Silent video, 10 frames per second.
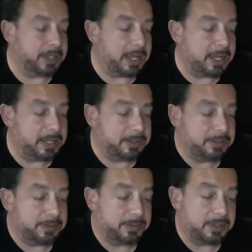
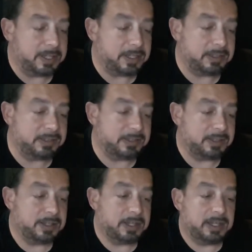And this
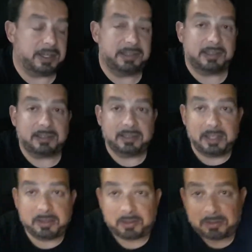is
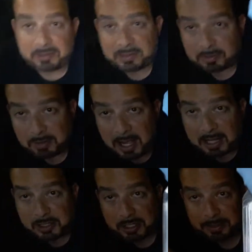lethal
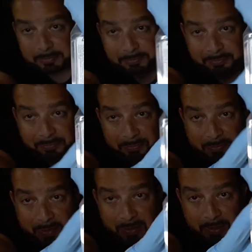sriracha,
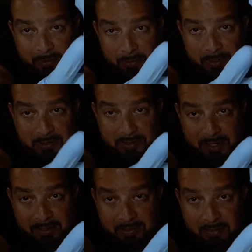which is
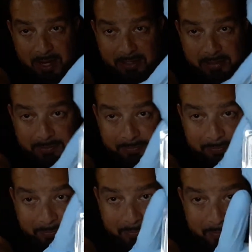an extract.
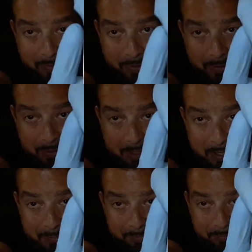
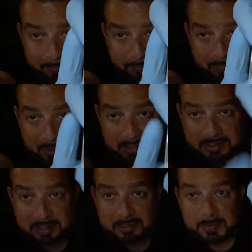Okay?
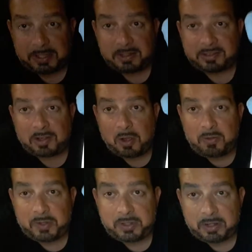Six million
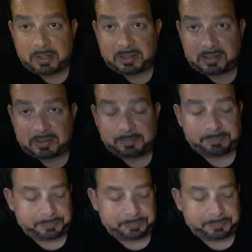Scoville units.